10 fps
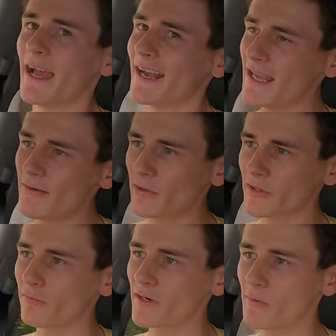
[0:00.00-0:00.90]
And even on
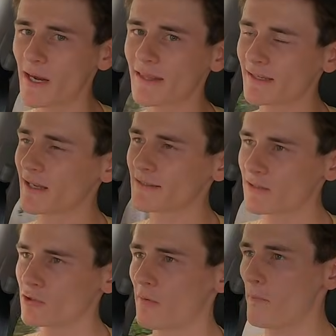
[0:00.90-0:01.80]
the freeway, that
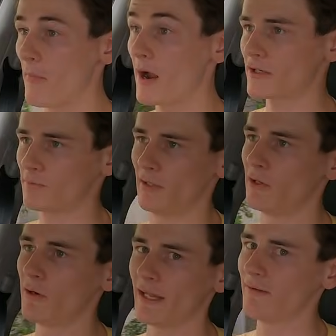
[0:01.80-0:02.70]
doesn't drop much
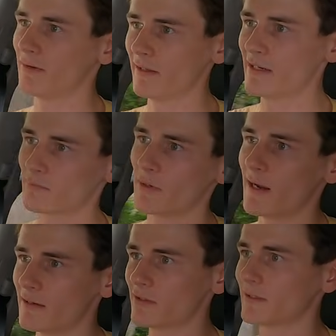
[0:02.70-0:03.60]
below 11 litres per
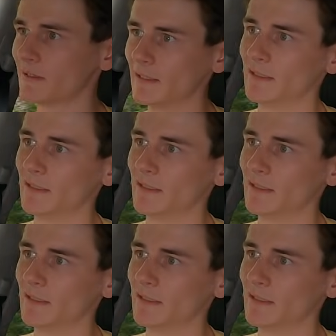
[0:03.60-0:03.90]
100.